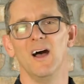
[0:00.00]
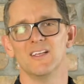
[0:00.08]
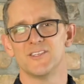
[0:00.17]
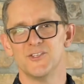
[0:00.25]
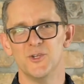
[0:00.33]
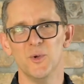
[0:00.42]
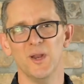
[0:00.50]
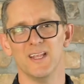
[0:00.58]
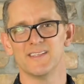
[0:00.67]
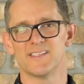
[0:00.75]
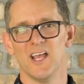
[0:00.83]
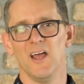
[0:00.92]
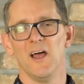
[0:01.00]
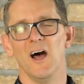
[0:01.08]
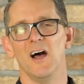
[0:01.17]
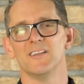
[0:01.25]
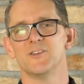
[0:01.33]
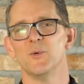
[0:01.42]
students
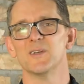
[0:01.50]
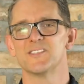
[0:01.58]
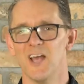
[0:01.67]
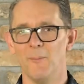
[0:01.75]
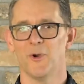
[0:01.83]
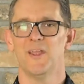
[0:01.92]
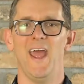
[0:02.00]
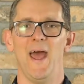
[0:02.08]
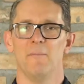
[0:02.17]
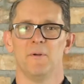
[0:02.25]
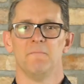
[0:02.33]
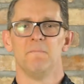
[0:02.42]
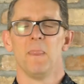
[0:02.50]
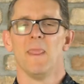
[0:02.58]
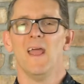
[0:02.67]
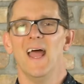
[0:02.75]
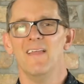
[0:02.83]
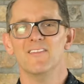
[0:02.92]
to a summer camp.
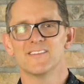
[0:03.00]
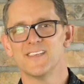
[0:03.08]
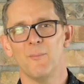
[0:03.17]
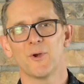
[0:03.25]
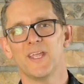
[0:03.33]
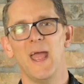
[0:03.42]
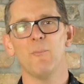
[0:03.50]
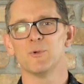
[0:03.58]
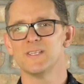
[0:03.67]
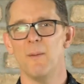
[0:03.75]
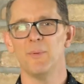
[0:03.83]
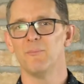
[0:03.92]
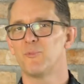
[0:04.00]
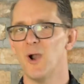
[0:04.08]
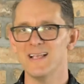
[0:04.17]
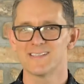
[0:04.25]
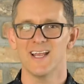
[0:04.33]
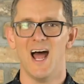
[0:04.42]
And the summer camp was up in
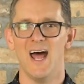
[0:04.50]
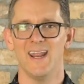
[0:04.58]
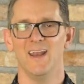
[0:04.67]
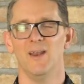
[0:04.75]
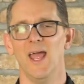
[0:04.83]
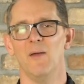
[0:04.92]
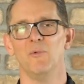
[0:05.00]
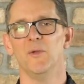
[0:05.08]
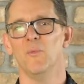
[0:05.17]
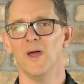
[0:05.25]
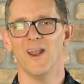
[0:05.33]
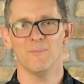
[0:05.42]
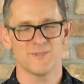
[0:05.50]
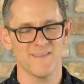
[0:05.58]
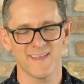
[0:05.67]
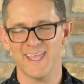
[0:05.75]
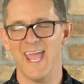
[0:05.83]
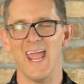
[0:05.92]
Prescott, and we went up to
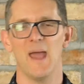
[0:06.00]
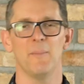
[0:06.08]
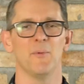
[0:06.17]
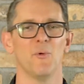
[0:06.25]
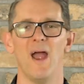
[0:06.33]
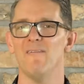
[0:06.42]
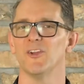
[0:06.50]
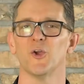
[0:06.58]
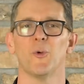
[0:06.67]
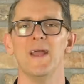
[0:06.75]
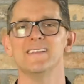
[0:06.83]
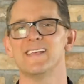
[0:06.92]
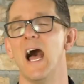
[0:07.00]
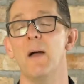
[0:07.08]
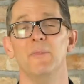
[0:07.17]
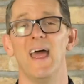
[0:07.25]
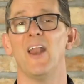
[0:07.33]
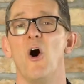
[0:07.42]
the camp and we're having a great
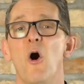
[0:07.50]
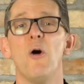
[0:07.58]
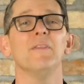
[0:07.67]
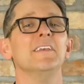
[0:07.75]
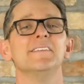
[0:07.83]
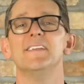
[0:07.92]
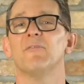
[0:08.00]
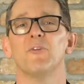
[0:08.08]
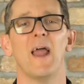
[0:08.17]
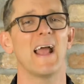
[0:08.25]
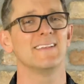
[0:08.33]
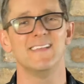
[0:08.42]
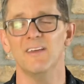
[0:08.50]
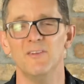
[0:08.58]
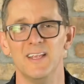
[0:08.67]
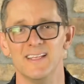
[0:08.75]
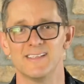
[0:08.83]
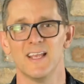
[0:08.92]
time. They had all these different
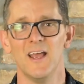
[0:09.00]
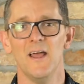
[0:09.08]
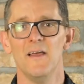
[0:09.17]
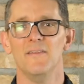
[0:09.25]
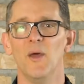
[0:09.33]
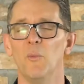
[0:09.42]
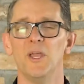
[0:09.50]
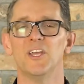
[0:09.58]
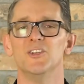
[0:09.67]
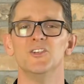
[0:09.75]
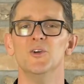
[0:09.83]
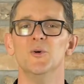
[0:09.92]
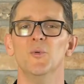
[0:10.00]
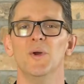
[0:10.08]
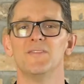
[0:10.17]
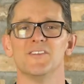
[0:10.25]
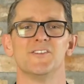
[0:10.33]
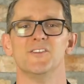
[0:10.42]
activities that we could do
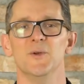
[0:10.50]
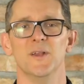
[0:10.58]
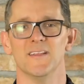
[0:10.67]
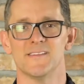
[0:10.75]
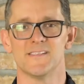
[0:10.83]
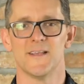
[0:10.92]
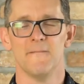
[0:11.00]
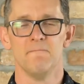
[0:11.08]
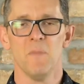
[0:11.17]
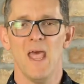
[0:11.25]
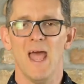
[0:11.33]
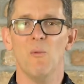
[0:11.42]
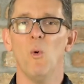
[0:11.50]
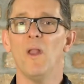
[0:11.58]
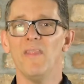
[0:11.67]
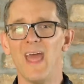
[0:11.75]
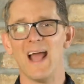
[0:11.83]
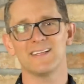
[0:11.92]
with the students. And one
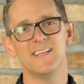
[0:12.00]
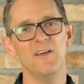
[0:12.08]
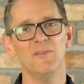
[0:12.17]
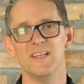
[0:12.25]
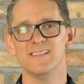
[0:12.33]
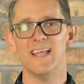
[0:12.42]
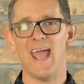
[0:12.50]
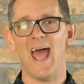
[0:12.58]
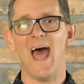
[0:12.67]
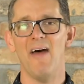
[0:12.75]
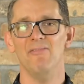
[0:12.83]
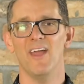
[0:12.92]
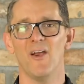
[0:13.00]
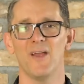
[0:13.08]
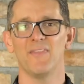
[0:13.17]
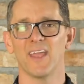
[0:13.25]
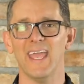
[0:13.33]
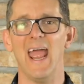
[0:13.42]
of the activities they had there
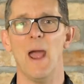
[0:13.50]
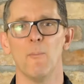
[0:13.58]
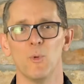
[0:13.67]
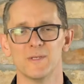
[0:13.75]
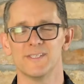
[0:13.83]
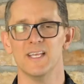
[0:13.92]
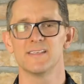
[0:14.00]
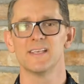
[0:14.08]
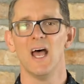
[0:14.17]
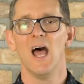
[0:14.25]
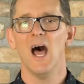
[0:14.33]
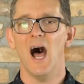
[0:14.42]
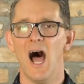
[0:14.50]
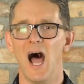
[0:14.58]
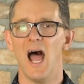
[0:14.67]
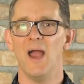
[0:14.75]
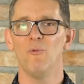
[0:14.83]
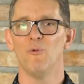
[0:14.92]
at the camp was this
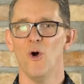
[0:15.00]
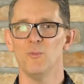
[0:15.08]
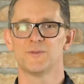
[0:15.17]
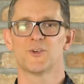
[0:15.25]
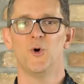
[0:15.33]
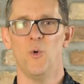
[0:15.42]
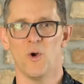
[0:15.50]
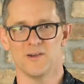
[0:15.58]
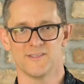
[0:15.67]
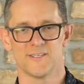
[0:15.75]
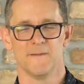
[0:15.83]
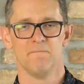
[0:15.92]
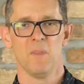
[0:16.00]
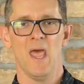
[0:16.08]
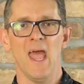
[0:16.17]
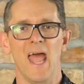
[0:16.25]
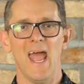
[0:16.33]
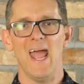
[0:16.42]
high ropes course.
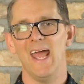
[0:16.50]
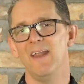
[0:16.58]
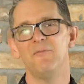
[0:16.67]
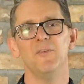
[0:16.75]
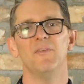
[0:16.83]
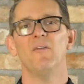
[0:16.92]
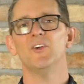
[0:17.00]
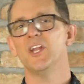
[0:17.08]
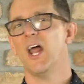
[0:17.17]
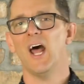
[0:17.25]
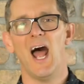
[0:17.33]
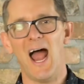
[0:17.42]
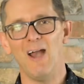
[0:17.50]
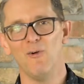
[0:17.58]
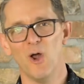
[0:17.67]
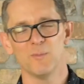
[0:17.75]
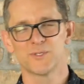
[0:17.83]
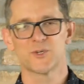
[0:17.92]
And if you've ever done a high
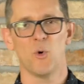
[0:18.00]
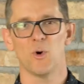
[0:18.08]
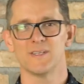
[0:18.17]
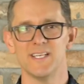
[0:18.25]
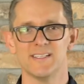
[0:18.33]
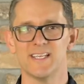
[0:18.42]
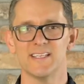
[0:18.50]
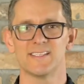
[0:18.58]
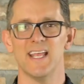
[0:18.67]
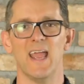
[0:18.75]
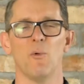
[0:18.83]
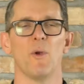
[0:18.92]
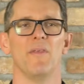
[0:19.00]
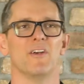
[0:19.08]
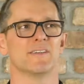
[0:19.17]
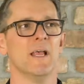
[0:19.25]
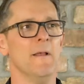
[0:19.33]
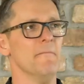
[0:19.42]
ropes course, it's this thing where
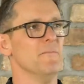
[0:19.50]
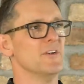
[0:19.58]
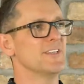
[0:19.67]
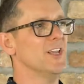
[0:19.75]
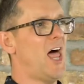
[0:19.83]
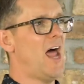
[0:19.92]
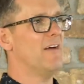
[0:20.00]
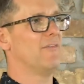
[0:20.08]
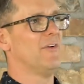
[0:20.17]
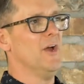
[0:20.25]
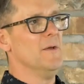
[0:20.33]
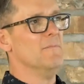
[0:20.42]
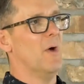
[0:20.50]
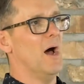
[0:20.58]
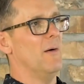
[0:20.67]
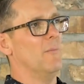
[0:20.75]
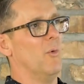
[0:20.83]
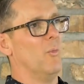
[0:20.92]
there's a lot of
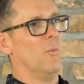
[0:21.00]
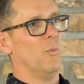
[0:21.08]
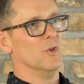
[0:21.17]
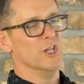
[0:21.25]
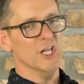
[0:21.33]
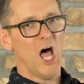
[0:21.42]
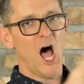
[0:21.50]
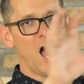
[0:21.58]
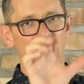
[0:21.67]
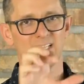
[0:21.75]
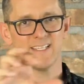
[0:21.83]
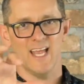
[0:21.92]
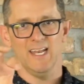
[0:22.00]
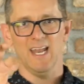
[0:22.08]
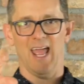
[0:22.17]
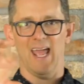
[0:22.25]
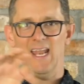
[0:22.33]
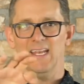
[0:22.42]
logs
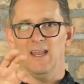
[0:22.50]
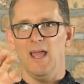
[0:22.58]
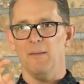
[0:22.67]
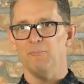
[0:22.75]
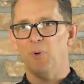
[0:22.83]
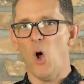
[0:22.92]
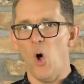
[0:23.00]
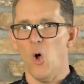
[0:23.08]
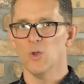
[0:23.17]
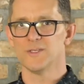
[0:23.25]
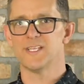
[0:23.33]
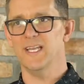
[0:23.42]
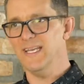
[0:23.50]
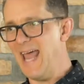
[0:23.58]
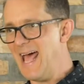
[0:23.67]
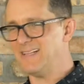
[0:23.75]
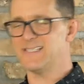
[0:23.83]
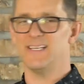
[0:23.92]
and poles and
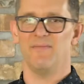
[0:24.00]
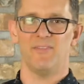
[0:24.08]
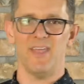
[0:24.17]
nets and